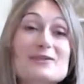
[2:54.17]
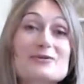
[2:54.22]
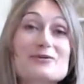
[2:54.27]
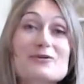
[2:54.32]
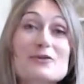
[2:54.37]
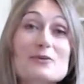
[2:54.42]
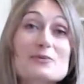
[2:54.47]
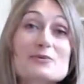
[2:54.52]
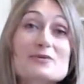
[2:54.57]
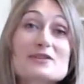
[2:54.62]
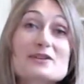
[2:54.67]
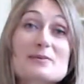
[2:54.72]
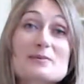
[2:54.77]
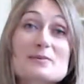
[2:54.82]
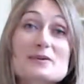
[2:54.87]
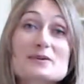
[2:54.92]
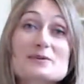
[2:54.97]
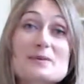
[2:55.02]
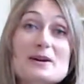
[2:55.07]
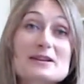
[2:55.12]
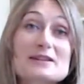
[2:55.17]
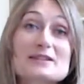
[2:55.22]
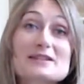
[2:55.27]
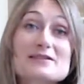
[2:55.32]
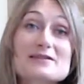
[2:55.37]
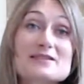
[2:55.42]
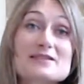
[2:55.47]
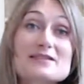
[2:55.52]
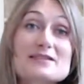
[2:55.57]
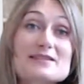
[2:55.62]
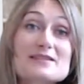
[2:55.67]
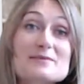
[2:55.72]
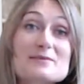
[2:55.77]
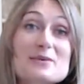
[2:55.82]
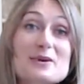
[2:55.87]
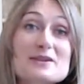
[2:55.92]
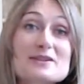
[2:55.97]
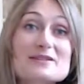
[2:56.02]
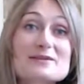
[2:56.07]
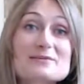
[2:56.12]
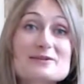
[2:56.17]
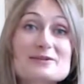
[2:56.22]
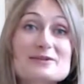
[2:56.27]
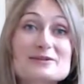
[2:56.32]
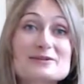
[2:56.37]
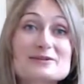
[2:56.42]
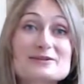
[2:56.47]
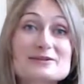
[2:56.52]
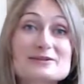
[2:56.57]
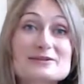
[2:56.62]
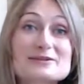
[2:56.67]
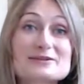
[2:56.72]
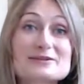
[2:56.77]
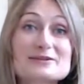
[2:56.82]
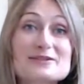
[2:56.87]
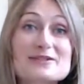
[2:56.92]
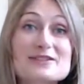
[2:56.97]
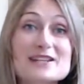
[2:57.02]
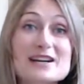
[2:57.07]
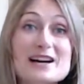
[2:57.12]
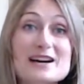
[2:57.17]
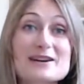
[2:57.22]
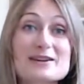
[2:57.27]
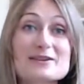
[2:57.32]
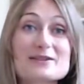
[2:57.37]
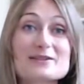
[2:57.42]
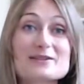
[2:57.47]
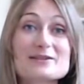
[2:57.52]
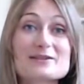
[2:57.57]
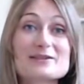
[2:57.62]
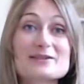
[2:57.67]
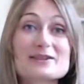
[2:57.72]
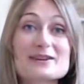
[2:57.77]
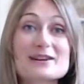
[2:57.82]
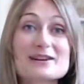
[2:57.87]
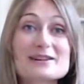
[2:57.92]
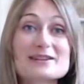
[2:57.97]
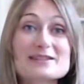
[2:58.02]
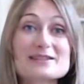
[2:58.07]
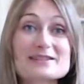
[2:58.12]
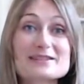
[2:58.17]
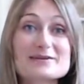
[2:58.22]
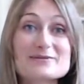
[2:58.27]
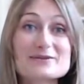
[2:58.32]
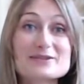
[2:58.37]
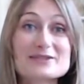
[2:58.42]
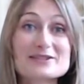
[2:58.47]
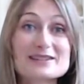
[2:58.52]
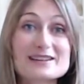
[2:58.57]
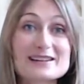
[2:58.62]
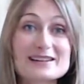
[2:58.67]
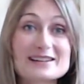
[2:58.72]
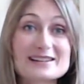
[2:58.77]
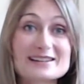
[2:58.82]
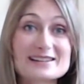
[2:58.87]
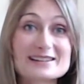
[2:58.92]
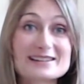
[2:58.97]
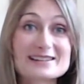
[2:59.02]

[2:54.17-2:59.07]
from some perspectives, is impossible. Ciao, Simone.